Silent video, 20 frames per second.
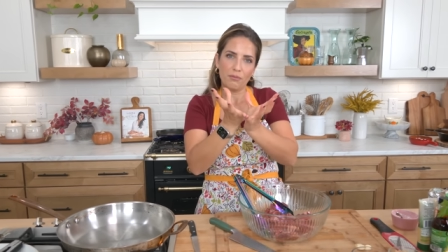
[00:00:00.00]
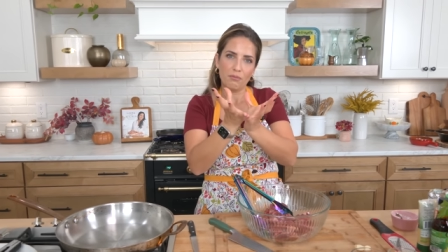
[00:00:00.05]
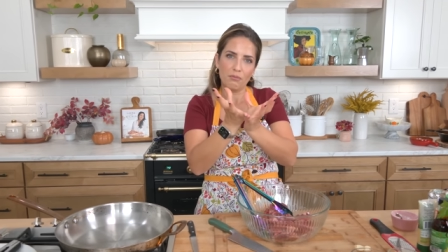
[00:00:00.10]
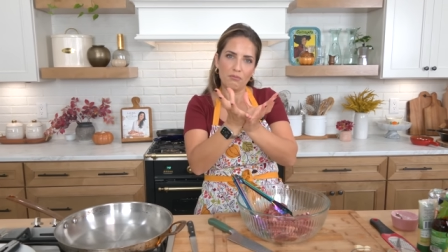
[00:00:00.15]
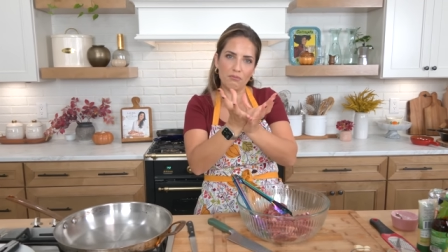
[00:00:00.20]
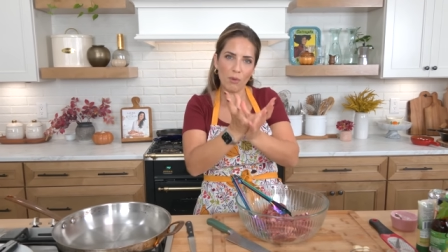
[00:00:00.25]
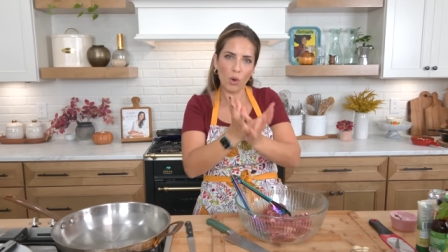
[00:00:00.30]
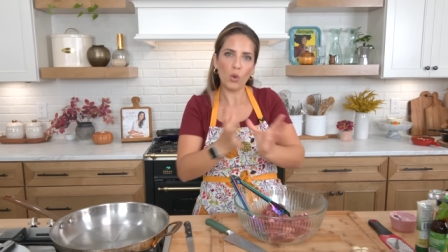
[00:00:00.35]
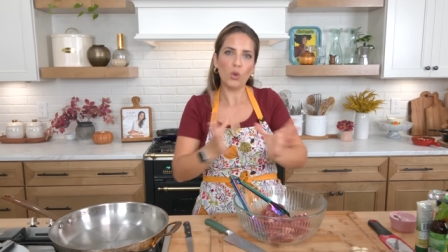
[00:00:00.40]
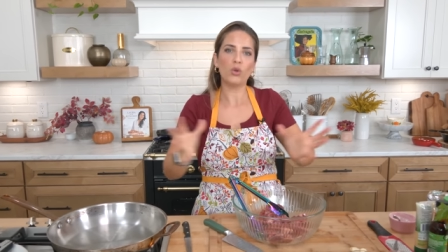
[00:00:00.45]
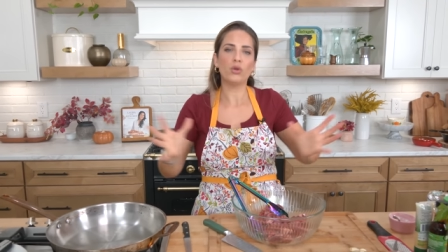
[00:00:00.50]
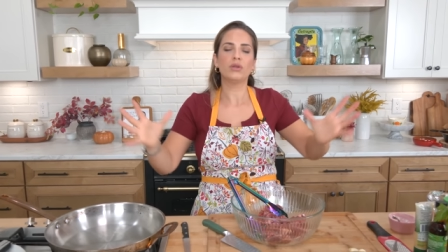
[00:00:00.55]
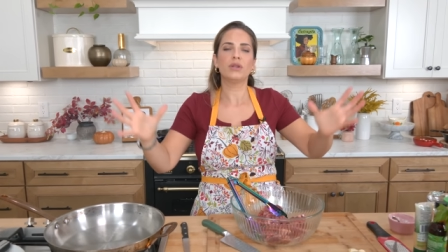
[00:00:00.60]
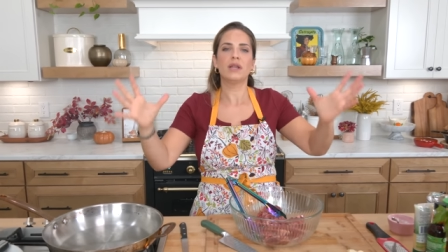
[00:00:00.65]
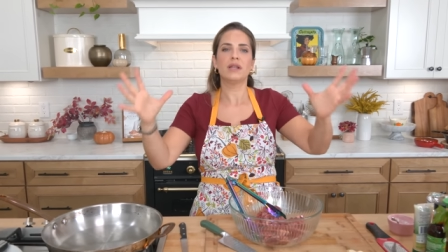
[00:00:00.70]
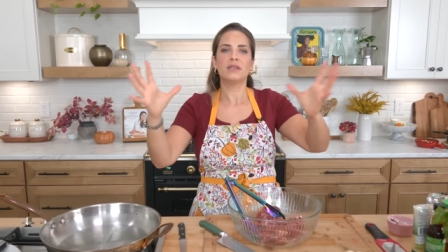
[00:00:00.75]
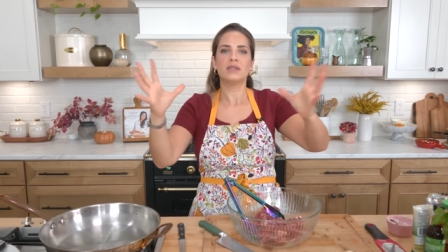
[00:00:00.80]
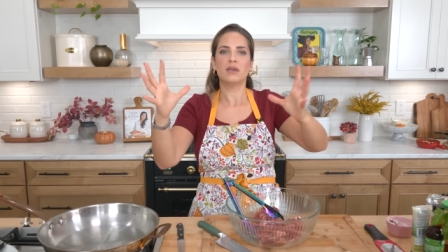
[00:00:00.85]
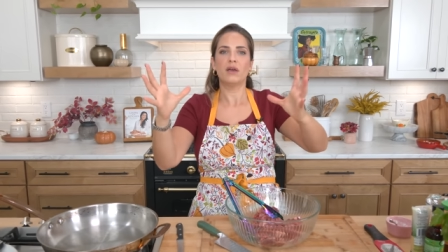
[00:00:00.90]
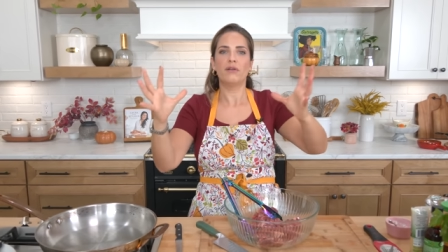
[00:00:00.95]
mold
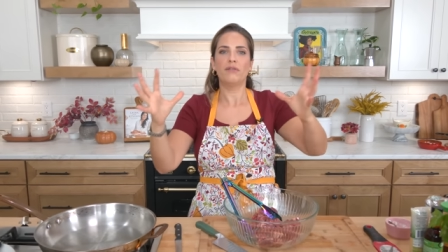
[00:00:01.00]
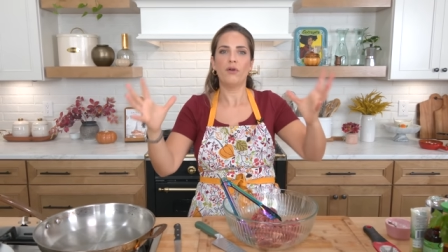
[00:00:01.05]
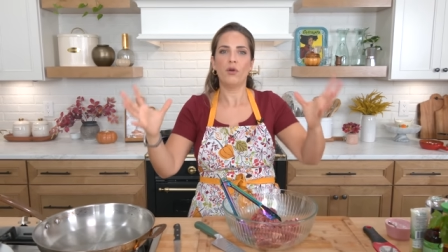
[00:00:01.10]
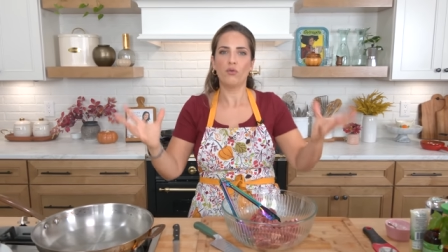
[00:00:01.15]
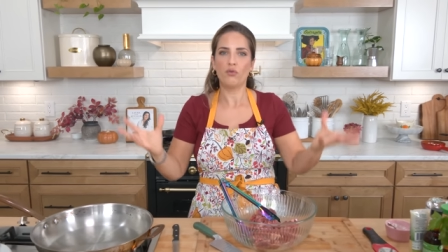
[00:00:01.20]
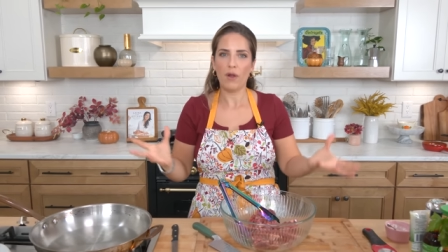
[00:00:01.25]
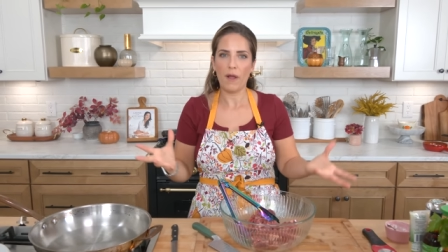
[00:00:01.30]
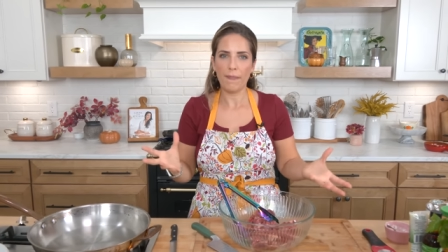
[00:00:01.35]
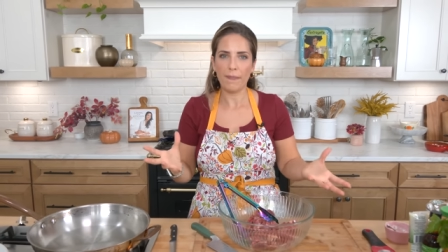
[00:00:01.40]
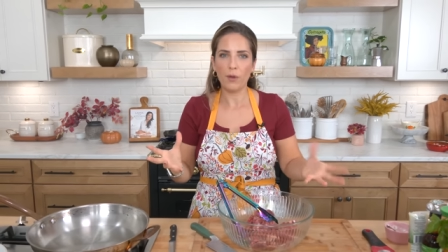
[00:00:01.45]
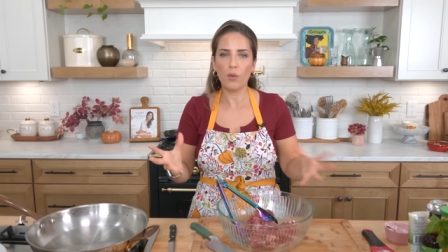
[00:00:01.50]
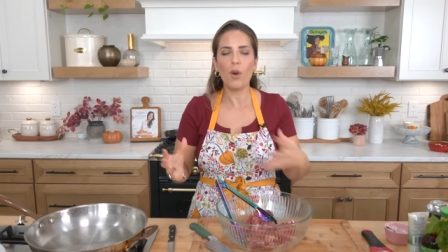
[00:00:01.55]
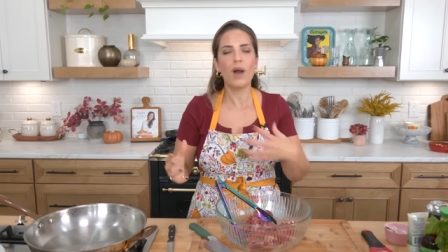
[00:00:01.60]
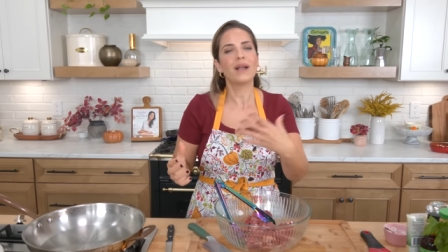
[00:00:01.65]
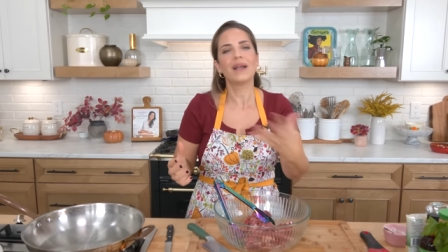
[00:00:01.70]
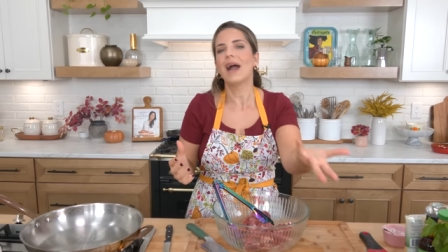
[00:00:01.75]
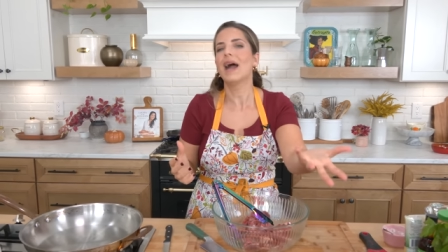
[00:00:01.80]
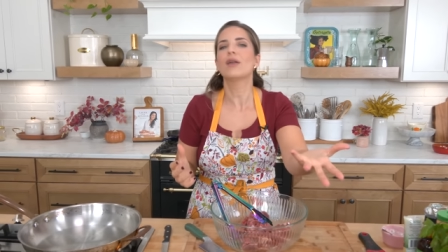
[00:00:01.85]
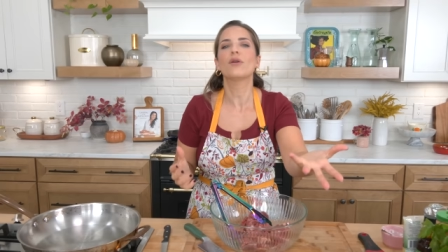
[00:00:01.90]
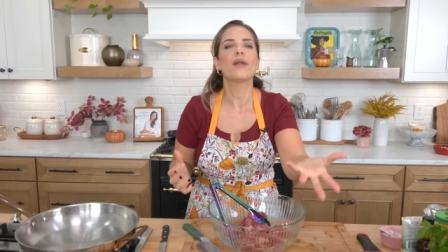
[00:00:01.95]
itself around the
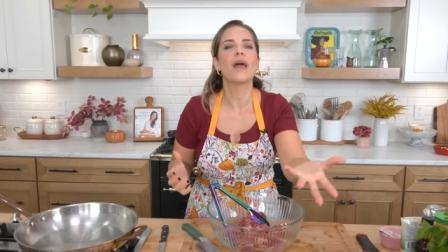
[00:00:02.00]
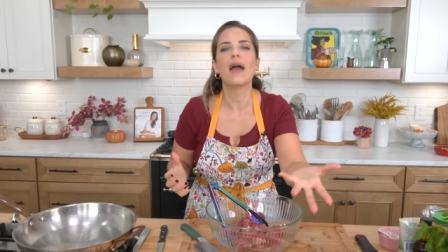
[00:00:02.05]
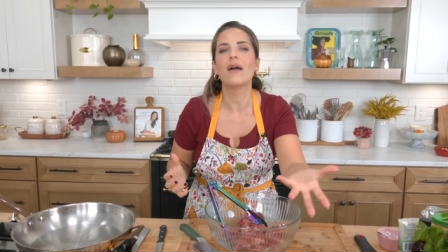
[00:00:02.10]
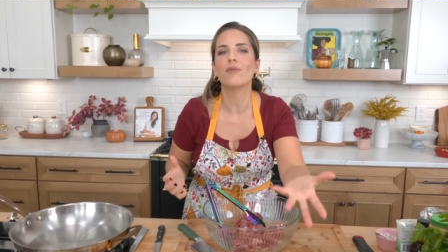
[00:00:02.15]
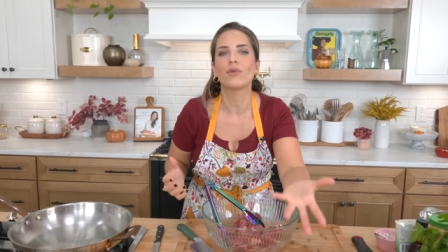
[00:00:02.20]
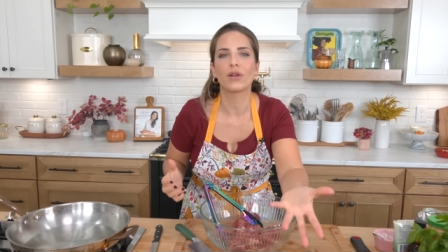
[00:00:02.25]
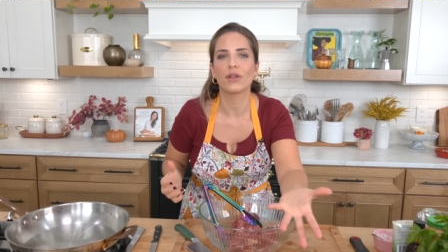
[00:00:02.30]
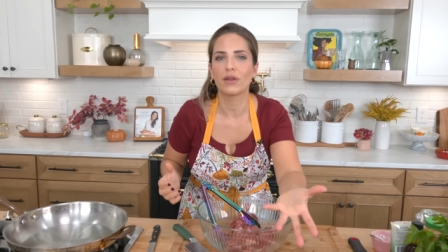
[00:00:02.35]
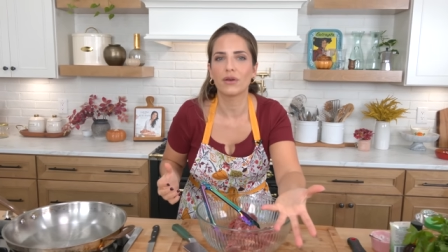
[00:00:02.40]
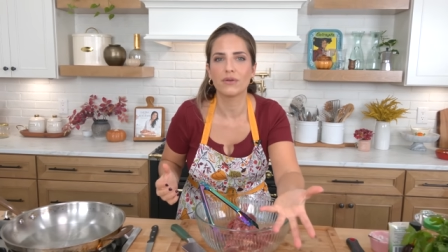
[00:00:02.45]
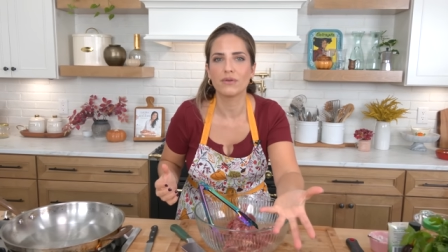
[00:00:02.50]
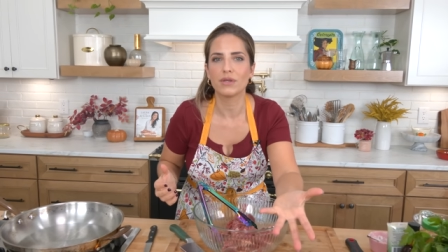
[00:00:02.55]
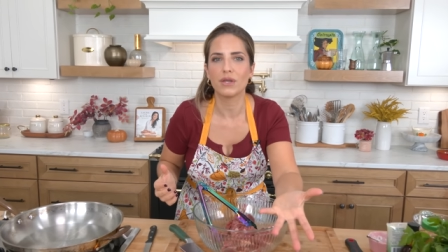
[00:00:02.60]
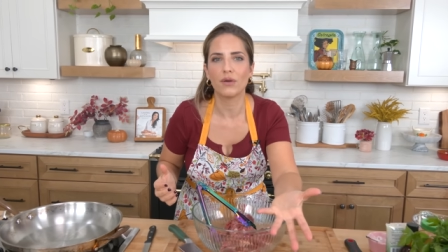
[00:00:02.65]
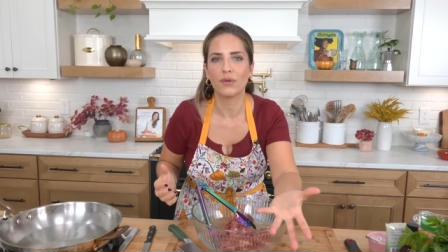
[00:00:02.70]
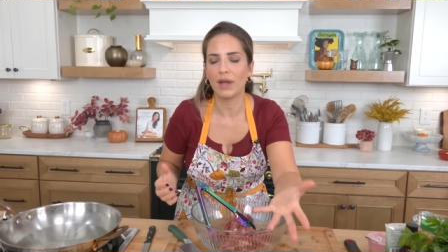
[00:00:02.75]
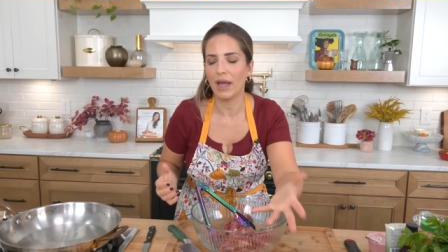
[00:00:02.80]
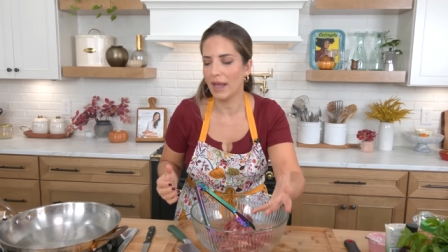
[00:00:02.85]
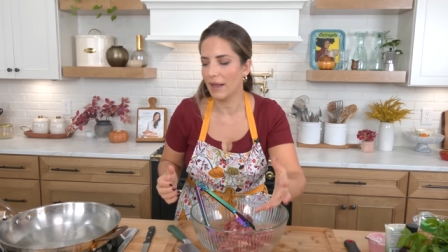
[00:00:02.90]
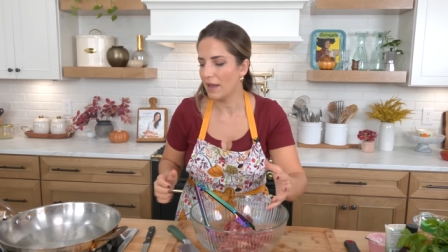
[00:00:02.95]
wok. I don't have one of those,
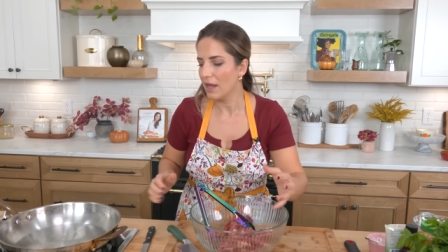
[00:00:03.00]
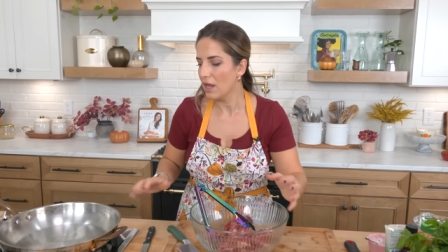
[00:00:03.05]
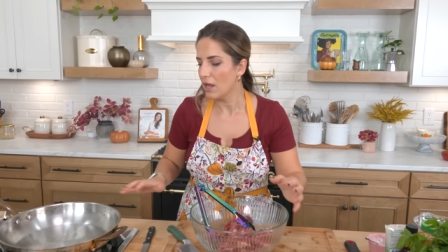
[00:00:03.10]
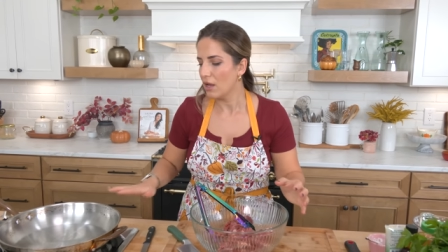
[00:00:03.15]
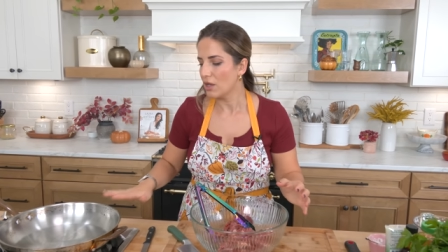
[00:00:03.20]
okay?